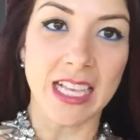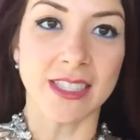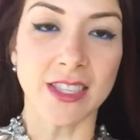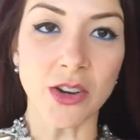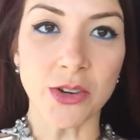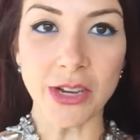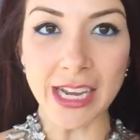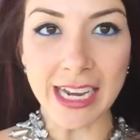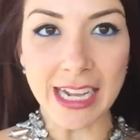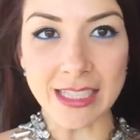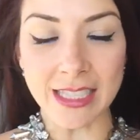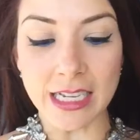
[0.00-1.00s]
So creating
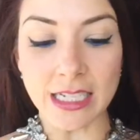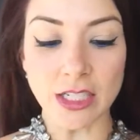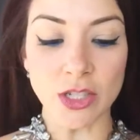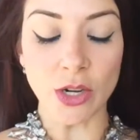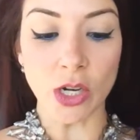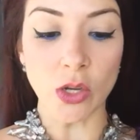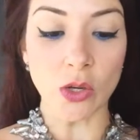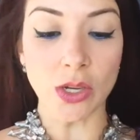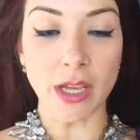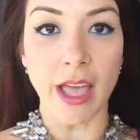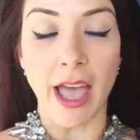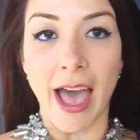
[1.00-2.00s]
a signature
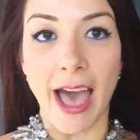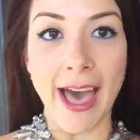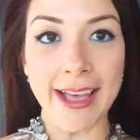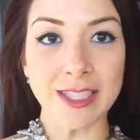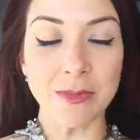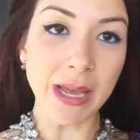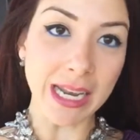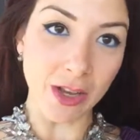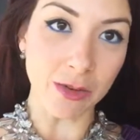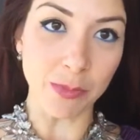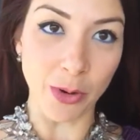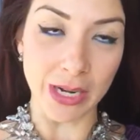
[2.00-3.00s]
look has many
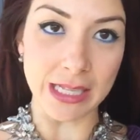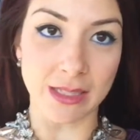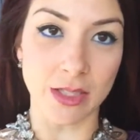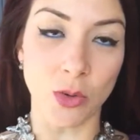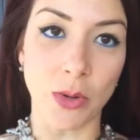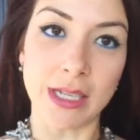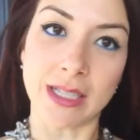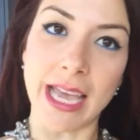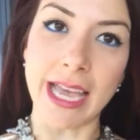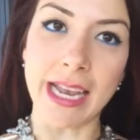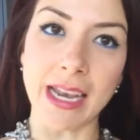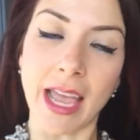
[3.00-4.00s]
components to it,
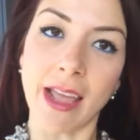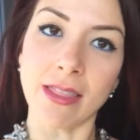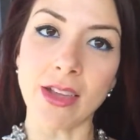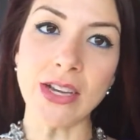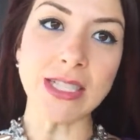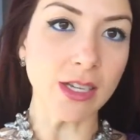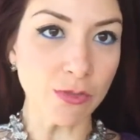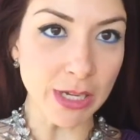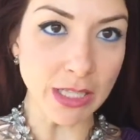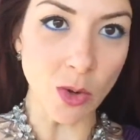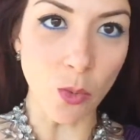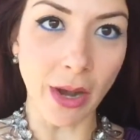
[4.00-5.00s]
and there is a
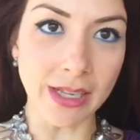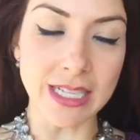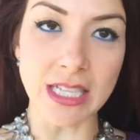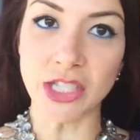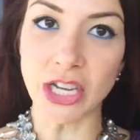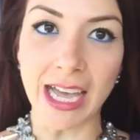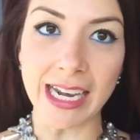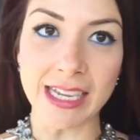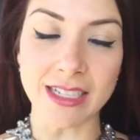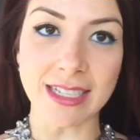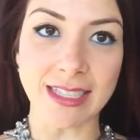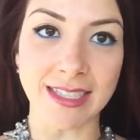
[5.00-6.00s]
reason why this
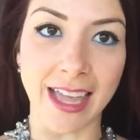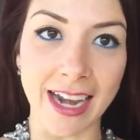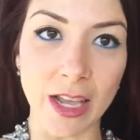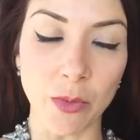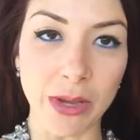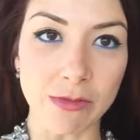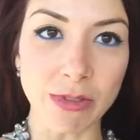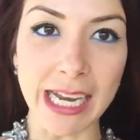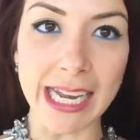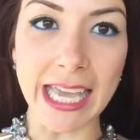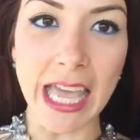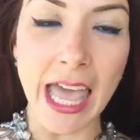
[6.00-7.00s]
challenge started with
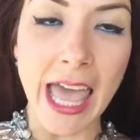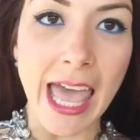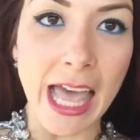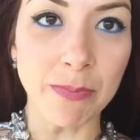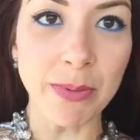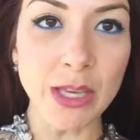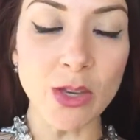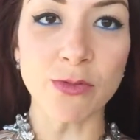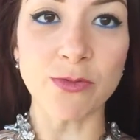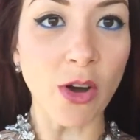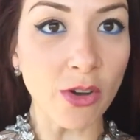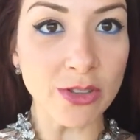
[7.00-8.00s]
really helping you
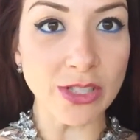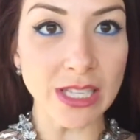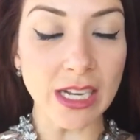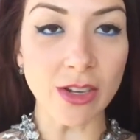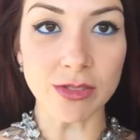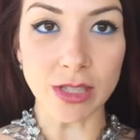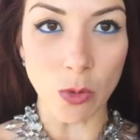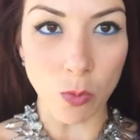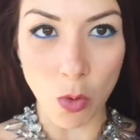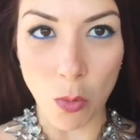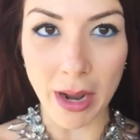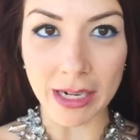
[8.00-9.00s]
focusing on the
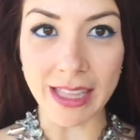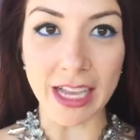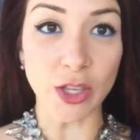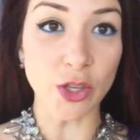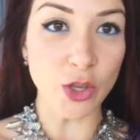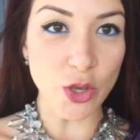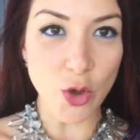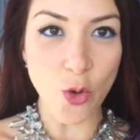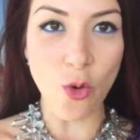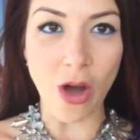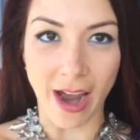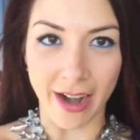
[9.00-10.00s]
woman that
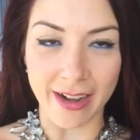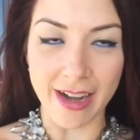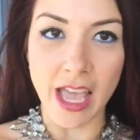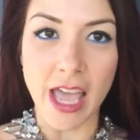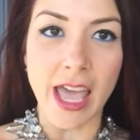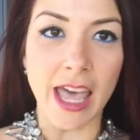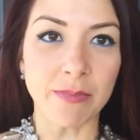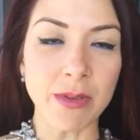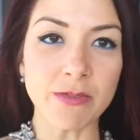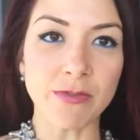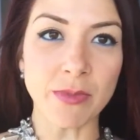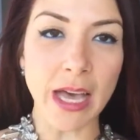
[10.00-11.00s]
you are, helping